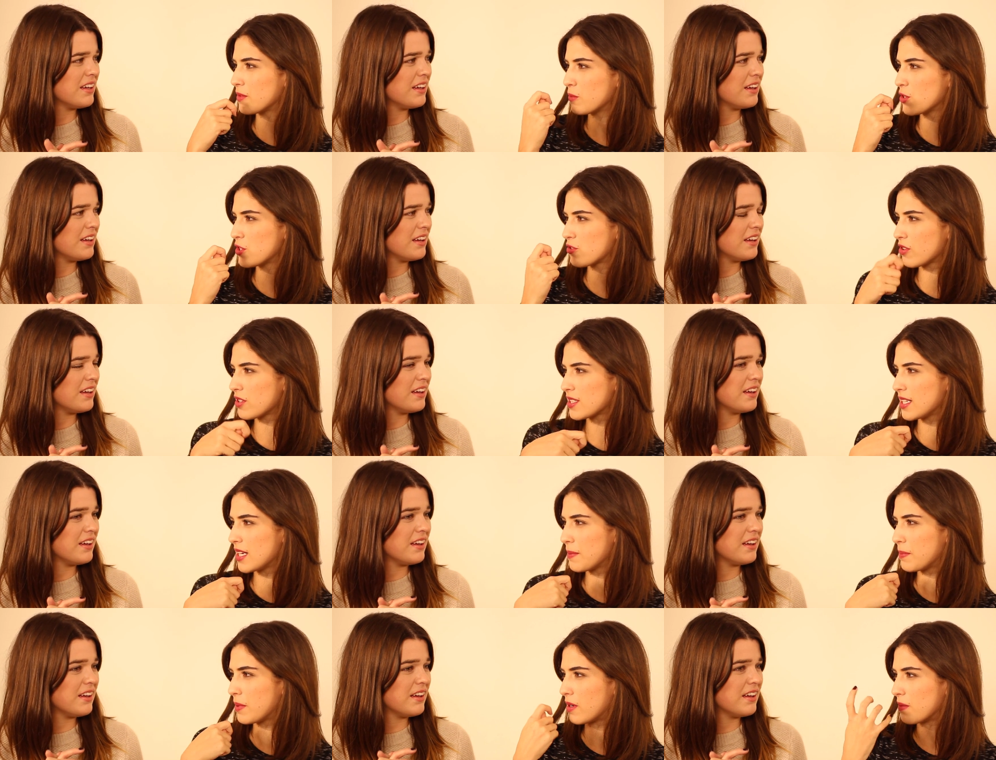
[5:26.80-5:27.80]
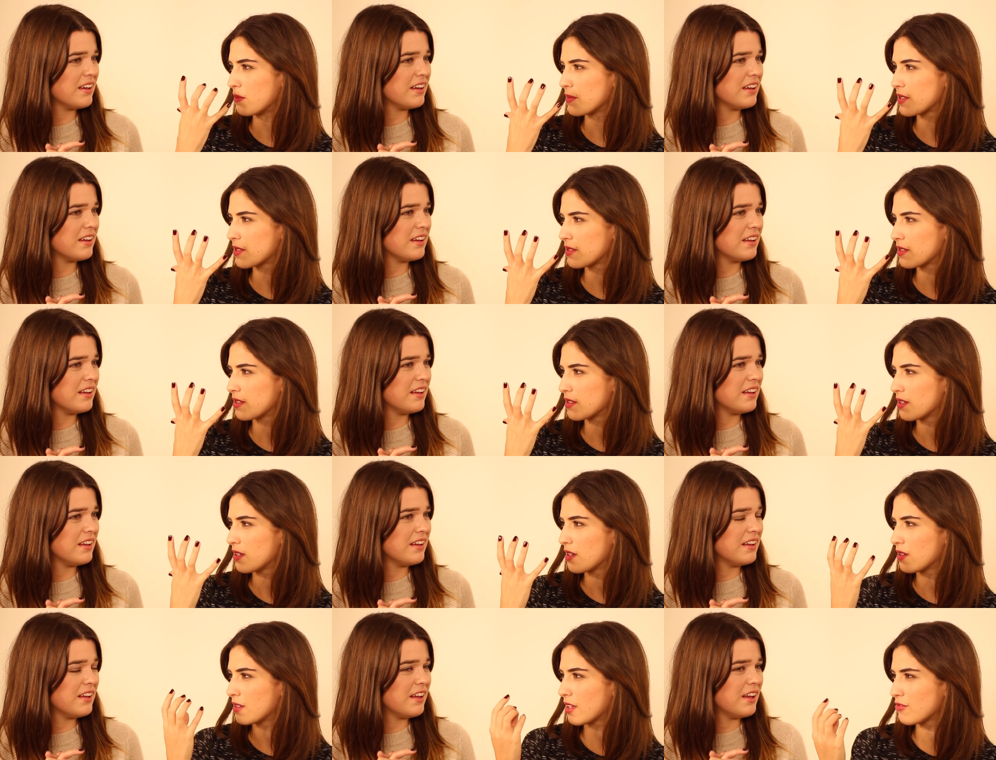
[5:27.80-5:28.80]
Speaker 1: moisturising lip balms.
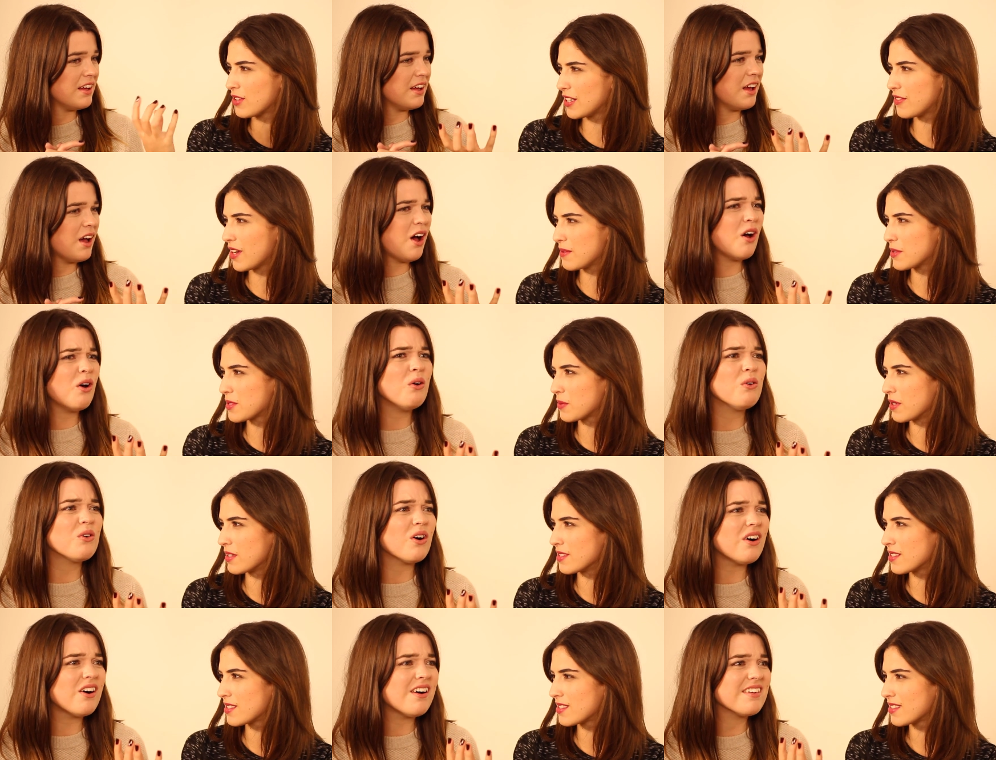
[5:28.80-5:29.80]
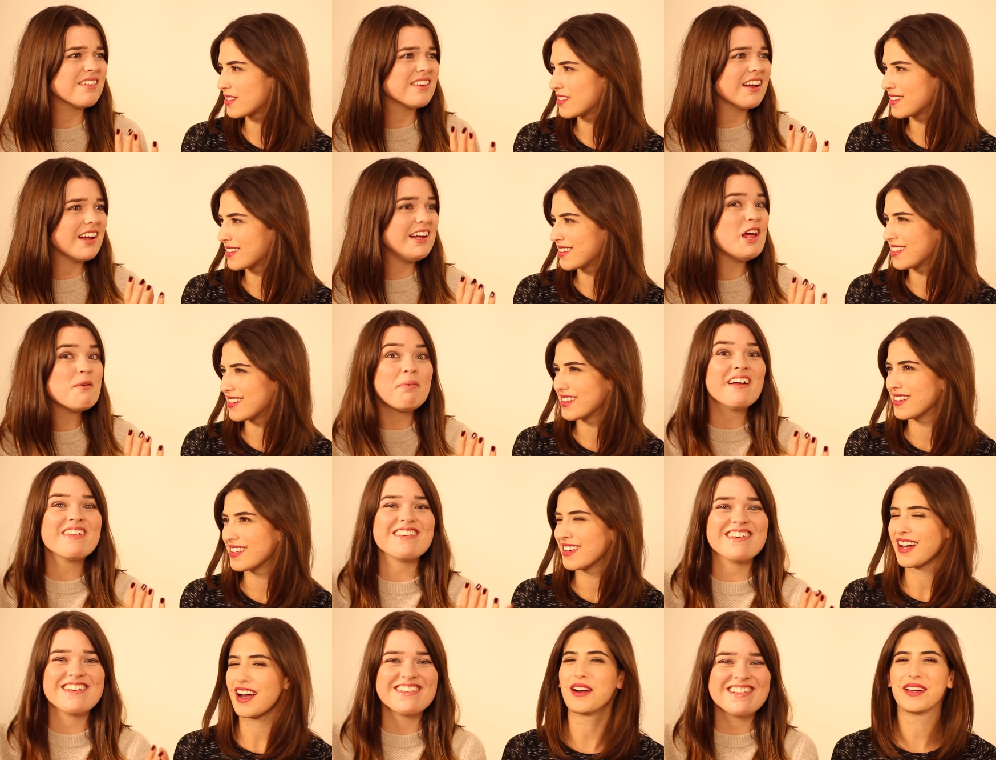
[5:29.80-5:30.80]
The really famous oh ones. Oh god! Lip
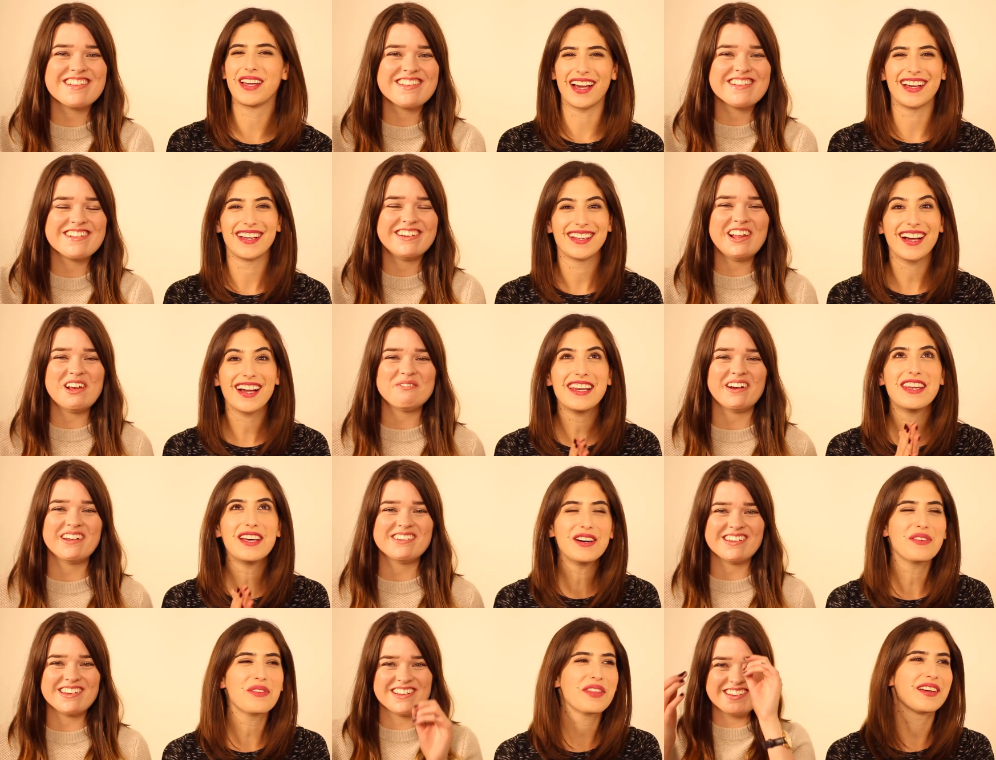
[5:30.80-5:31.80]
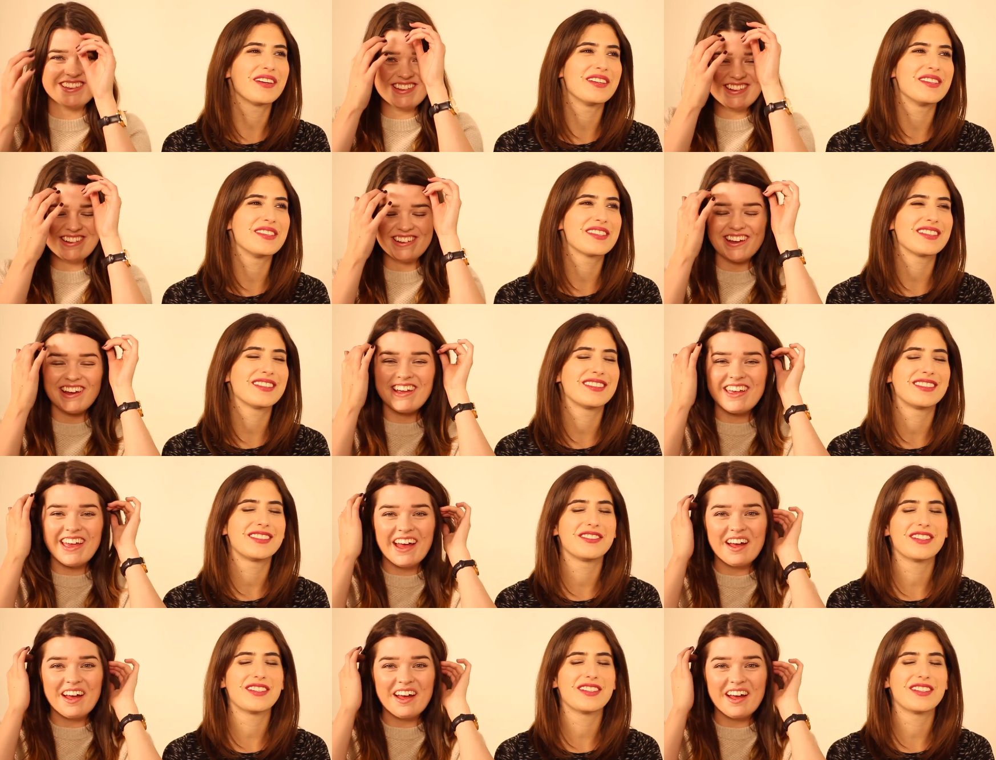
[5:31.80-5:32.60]
butters! Oh yeah, lip I butters. Love those. Oh,